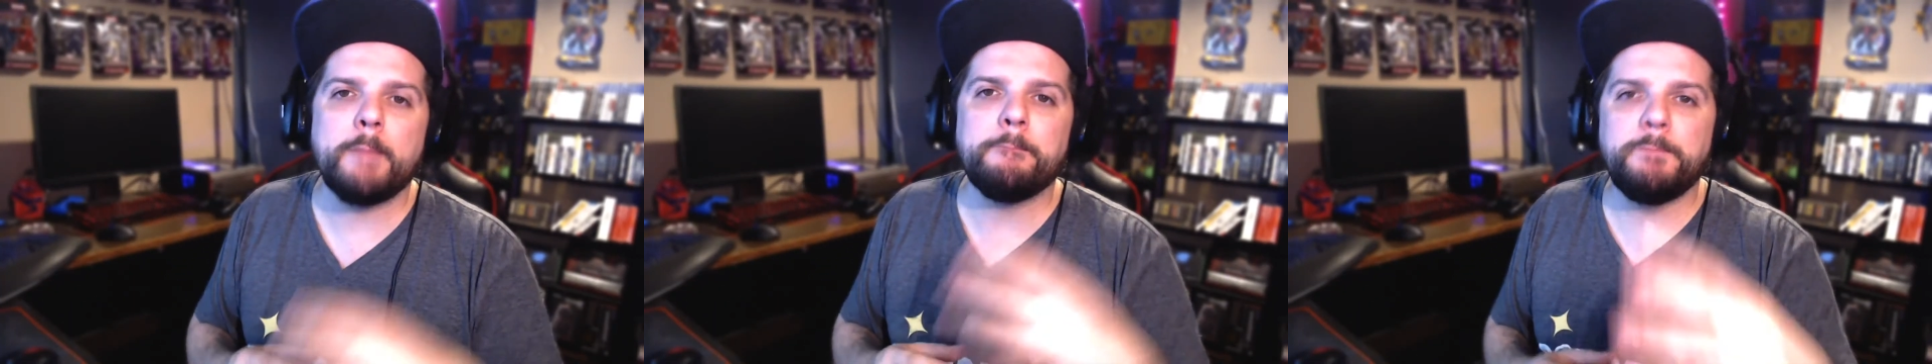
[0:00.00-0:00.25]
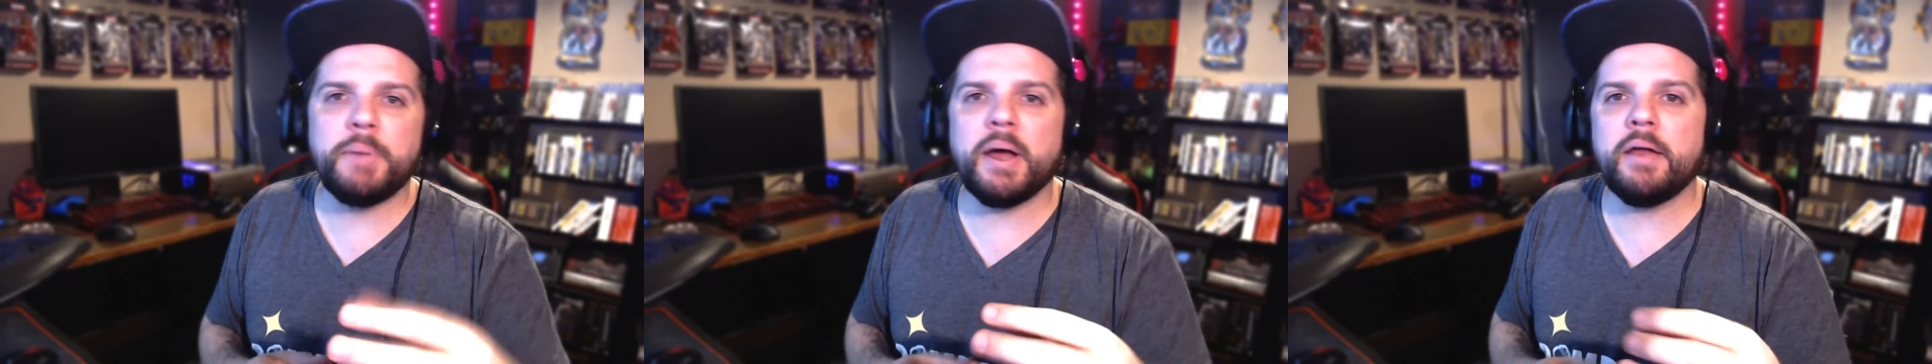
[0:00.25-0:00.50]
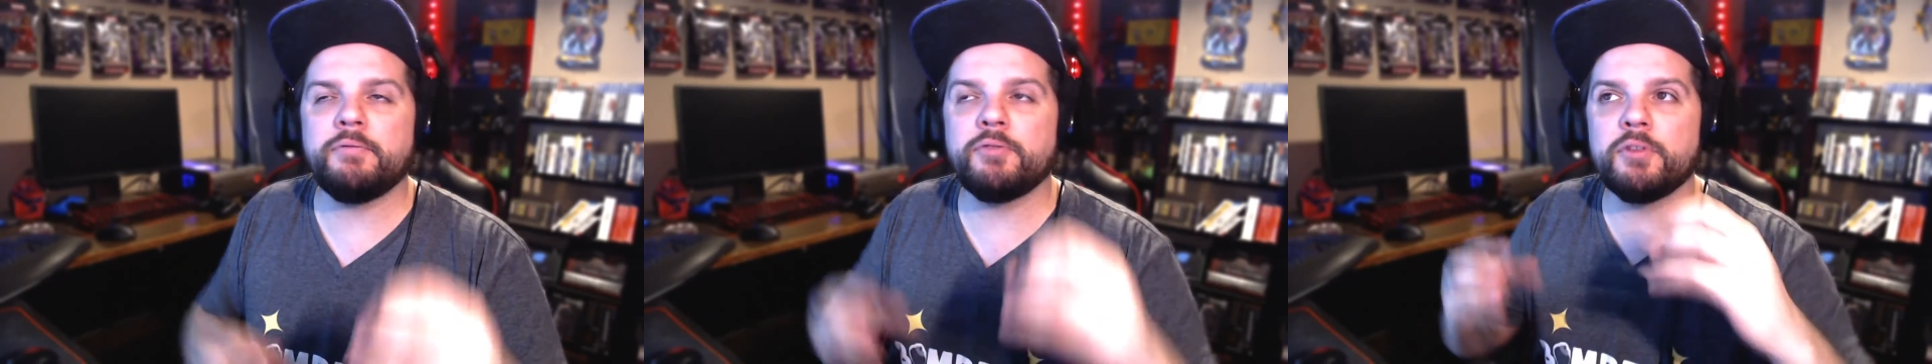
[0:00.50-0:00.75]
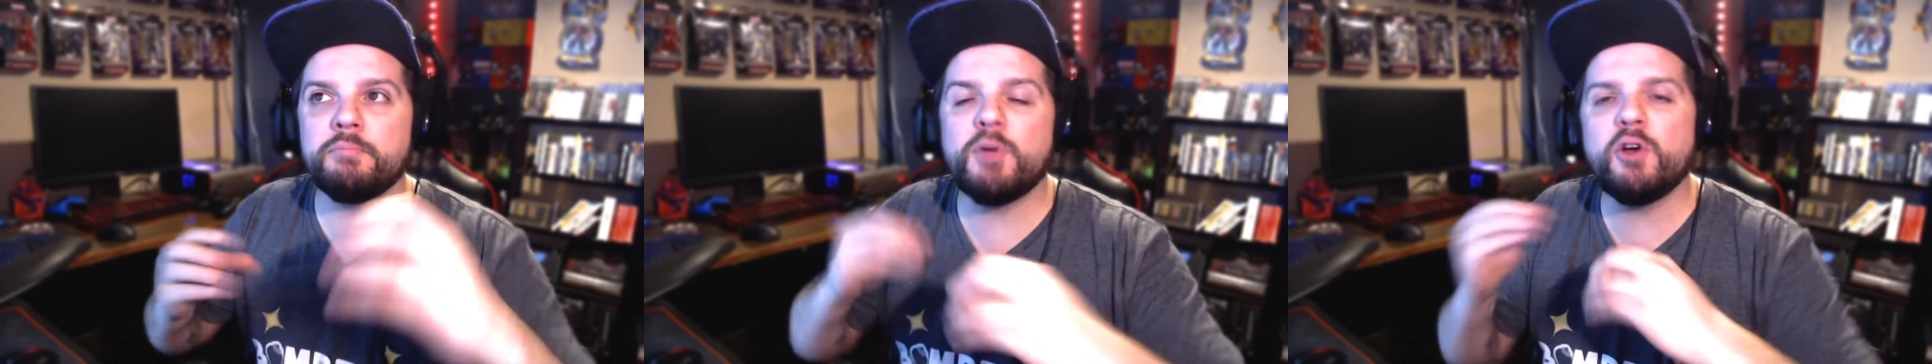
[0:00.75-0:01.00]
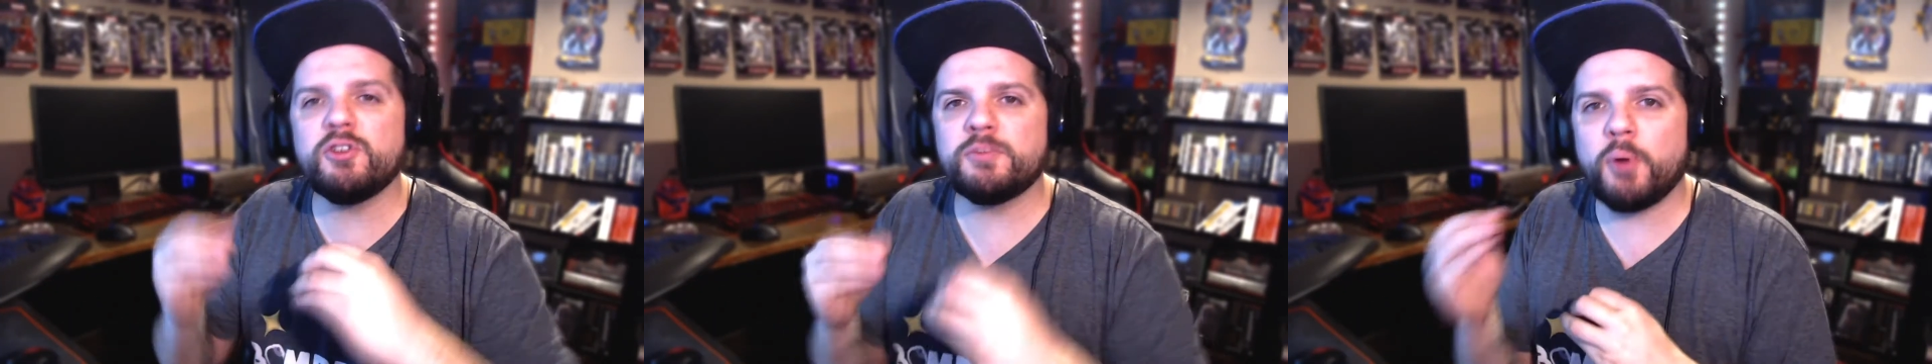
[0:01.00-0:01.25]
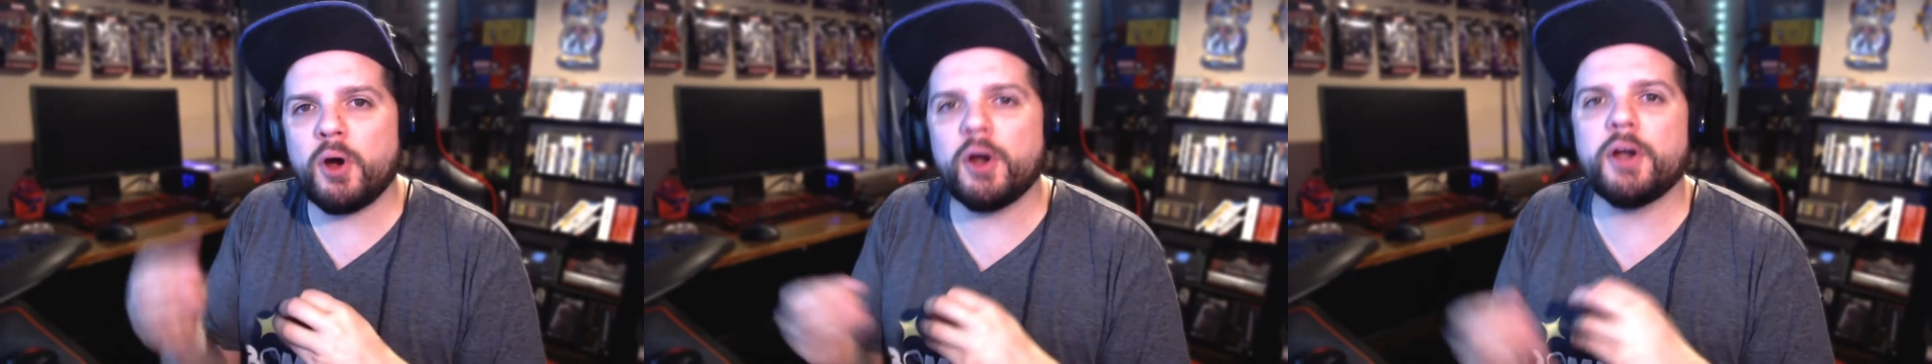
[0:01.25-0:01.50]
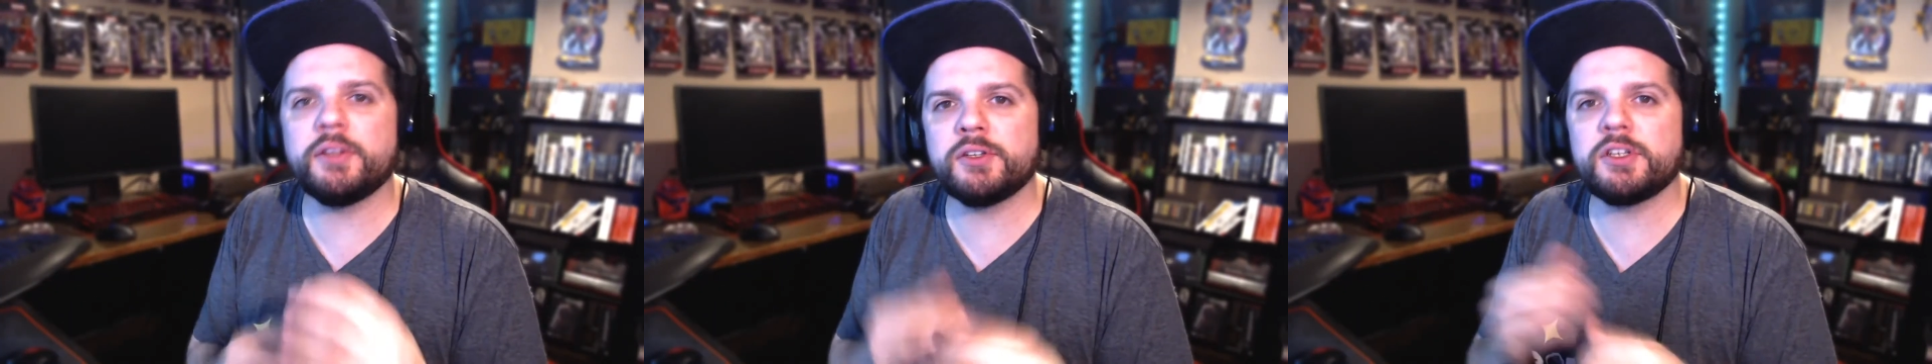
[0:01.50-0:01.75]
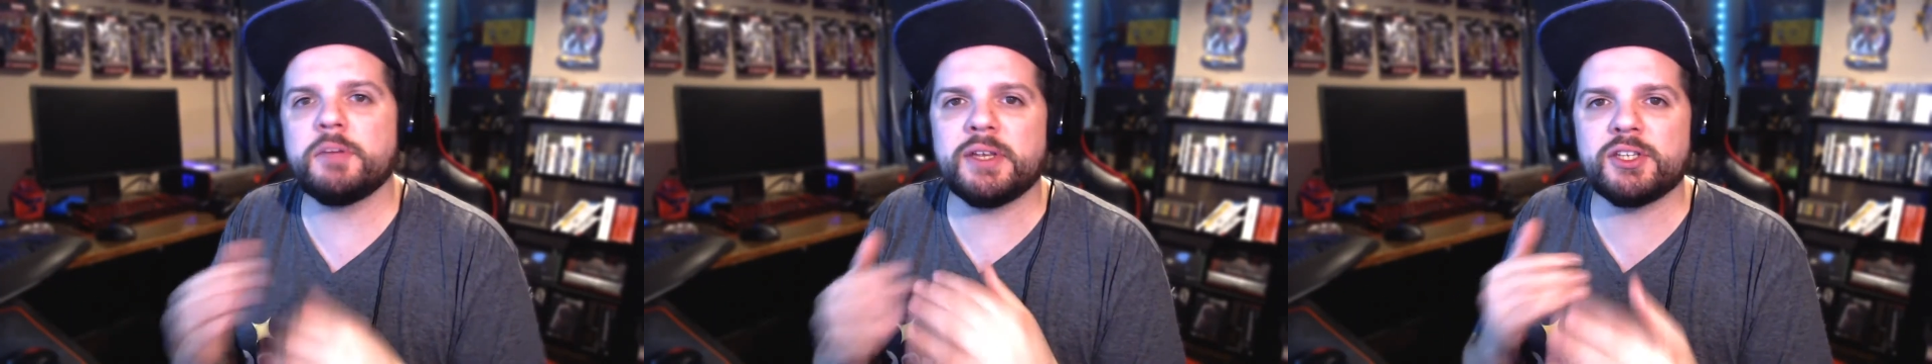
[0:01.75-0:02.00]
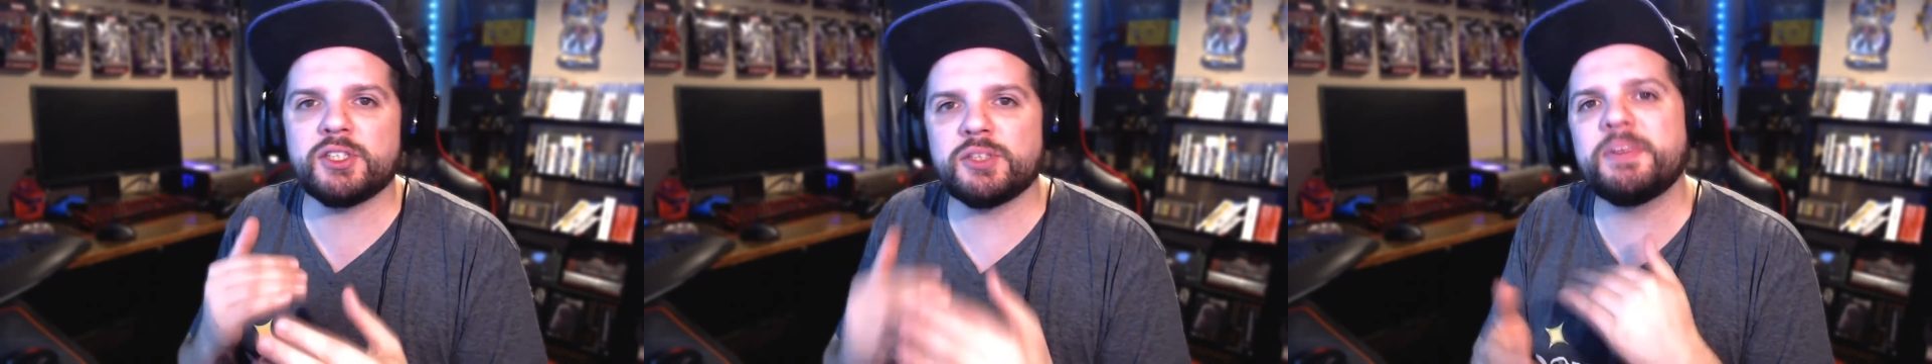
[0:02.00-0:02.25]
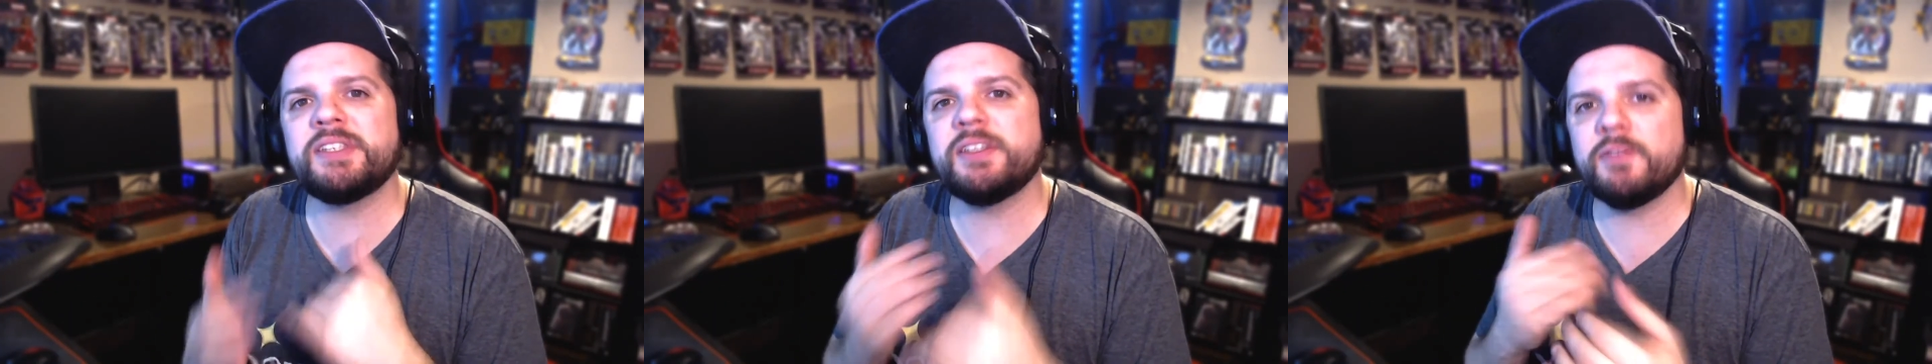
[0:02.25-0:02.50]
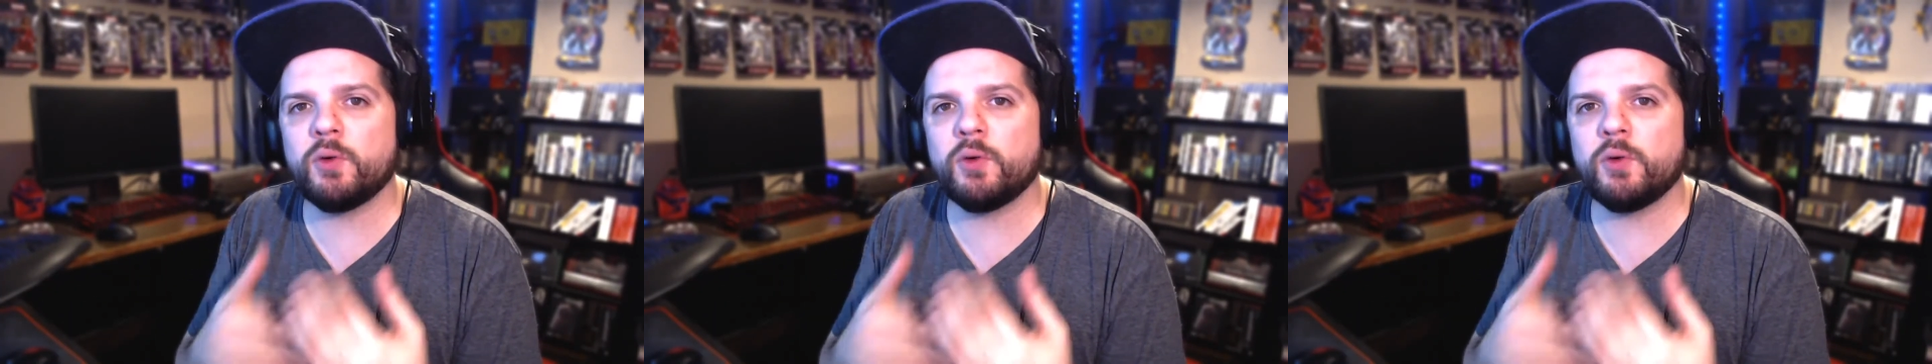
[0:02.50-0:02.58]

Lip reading: But for the most part, there's going to be a specific